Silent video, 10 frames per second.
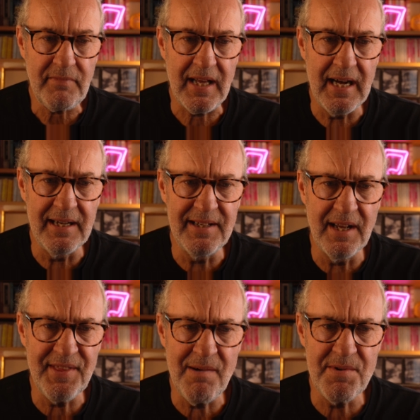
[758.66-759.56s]
And
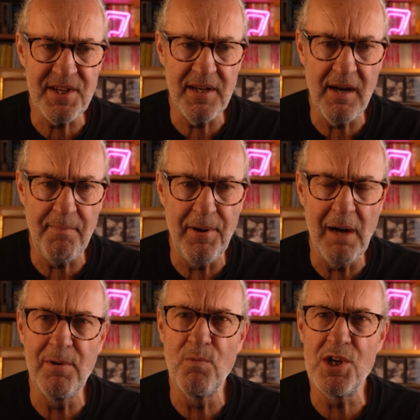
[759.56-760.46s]
that was a
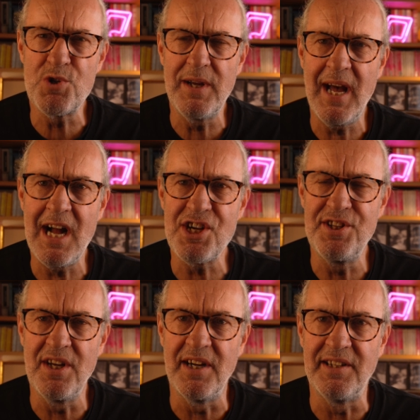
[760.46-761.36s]
pub in which we hatched
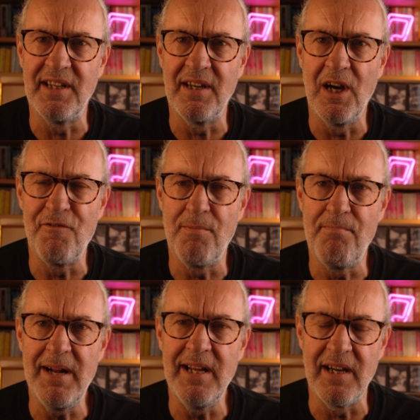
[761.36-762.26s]
the idea of
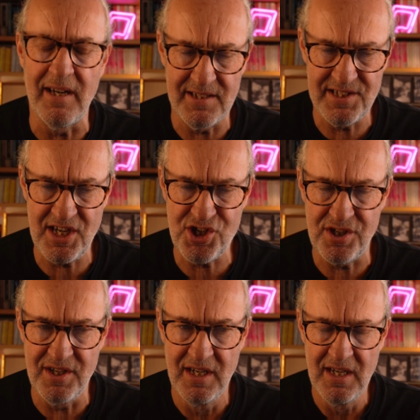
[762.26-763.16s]
many a
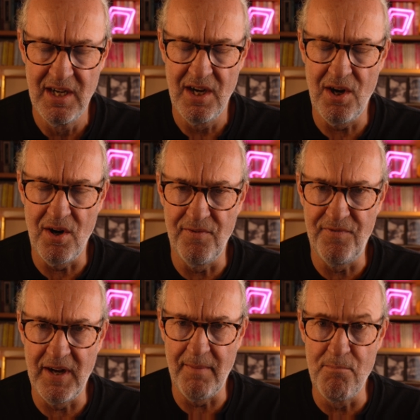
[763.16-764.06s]
session of
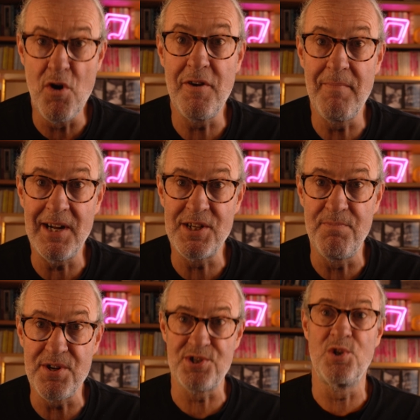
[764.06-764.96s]
moving back to
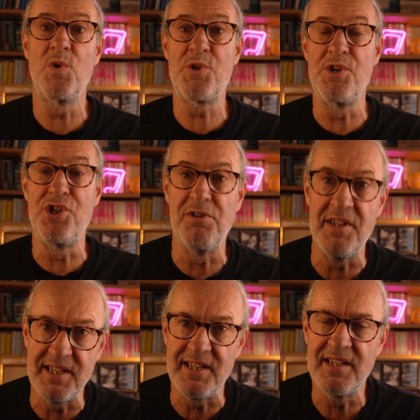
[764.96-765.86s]
Bristol, which we duly
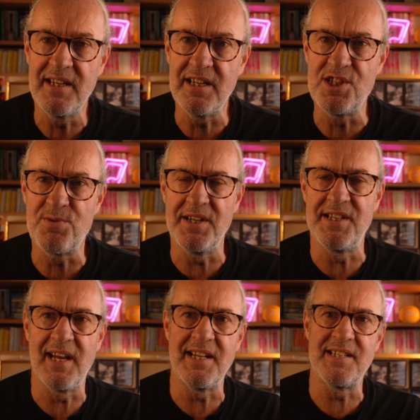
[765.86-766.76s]
did in
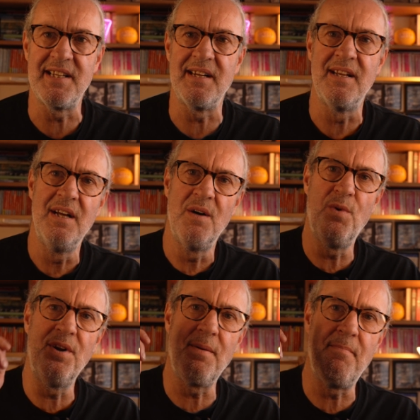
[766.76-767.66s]
2018.
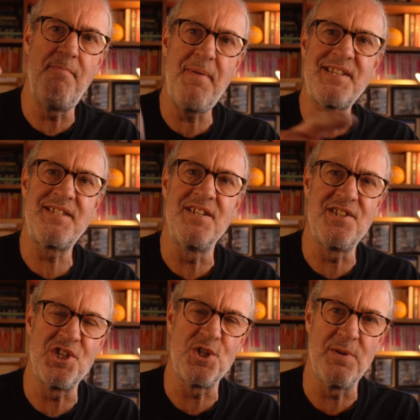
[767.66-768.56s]
One of the best
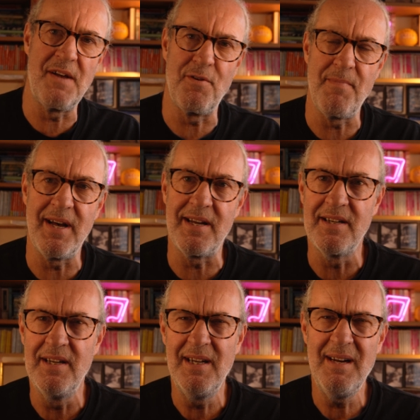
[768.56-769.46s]
decisions we ever made.
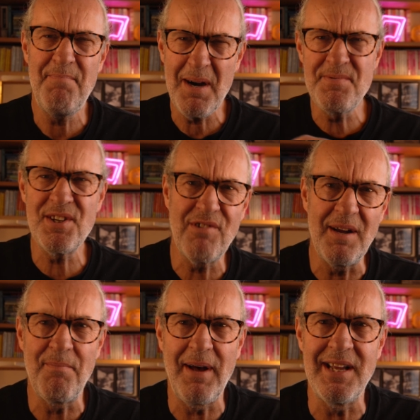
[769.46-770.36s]
Pubs are
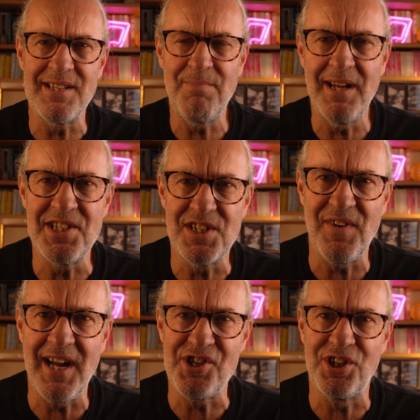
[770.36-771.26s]
great places for
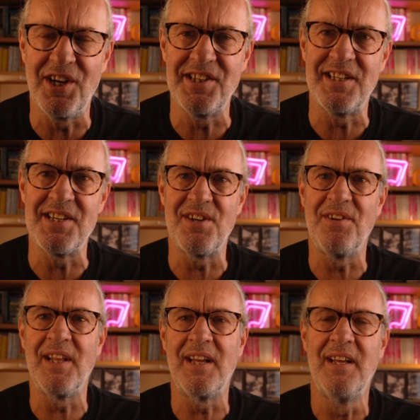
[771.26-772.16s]
hatching ideas,
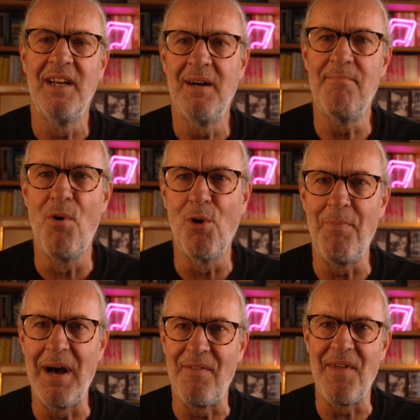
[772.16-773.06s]
aren't they? More
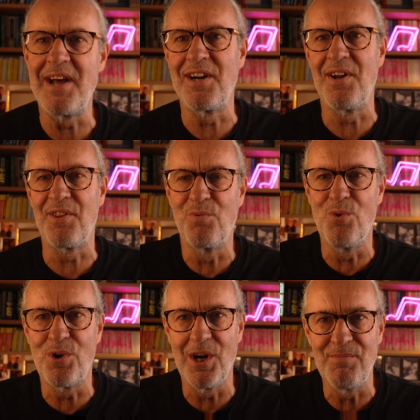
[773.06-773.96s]
about that in another
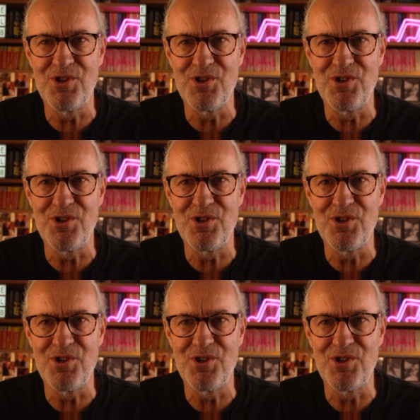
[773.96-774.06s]
walk, I'm